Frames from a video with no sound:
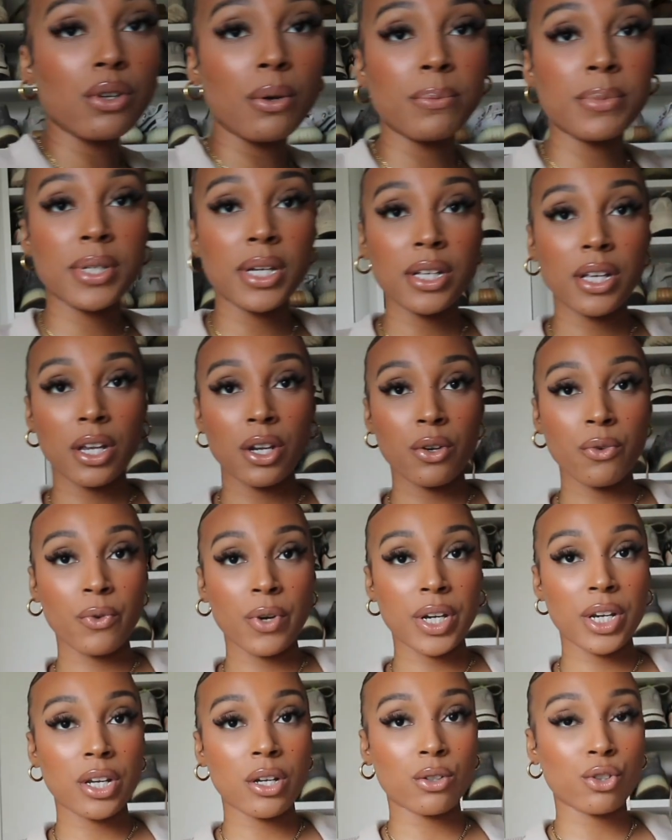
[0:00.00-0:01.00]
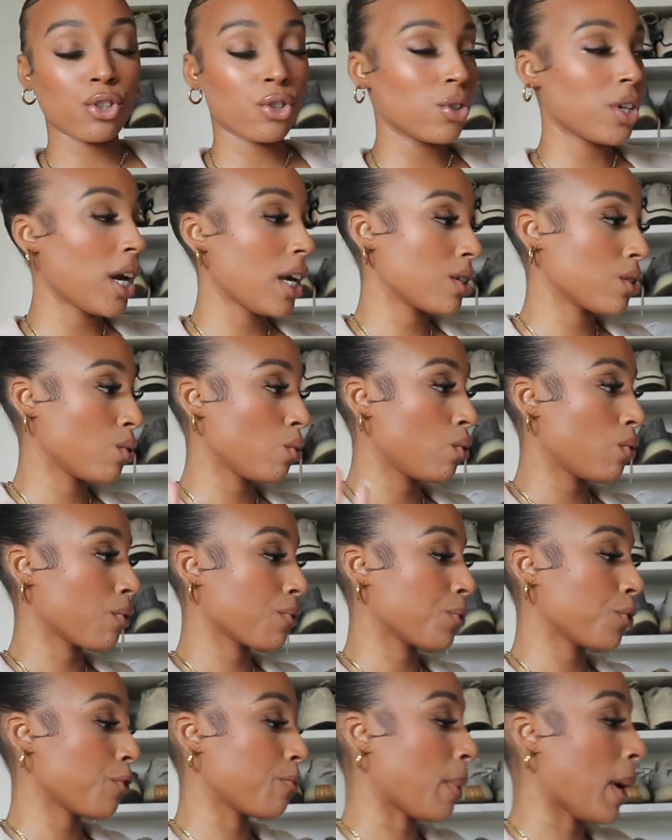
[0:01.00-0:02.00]
so I'm done getting ready. I'll show you guys an
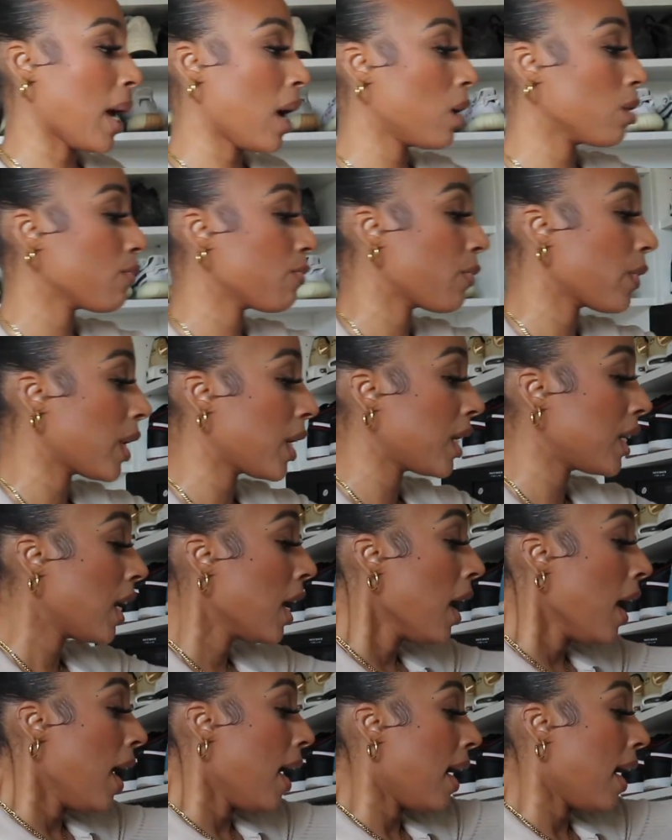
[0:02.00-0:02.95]
overview of my outfit